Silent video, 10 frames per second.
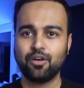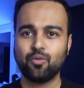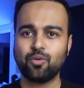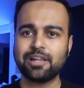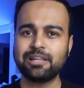
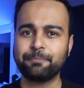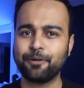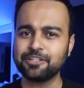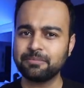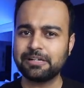What are the
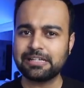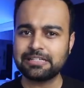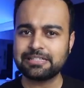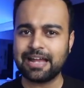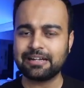
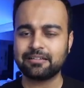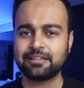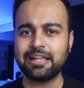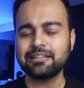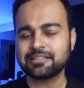possibilities
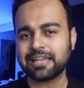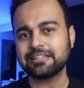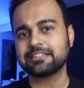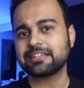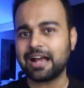that things can
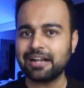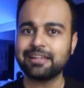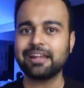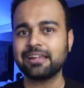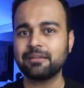
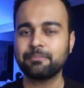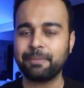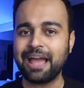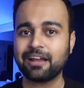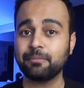start getting
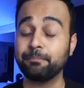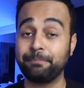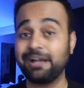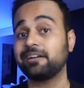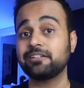back
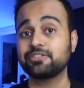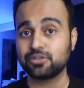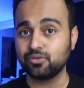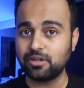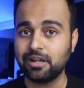better
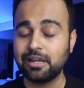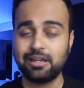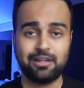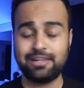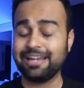soon,
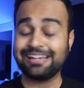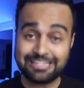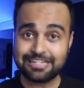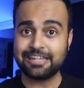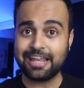at
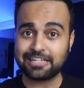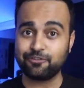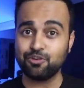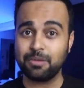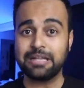least in the next
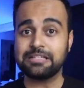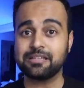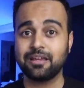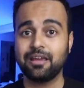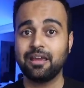few
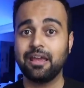months?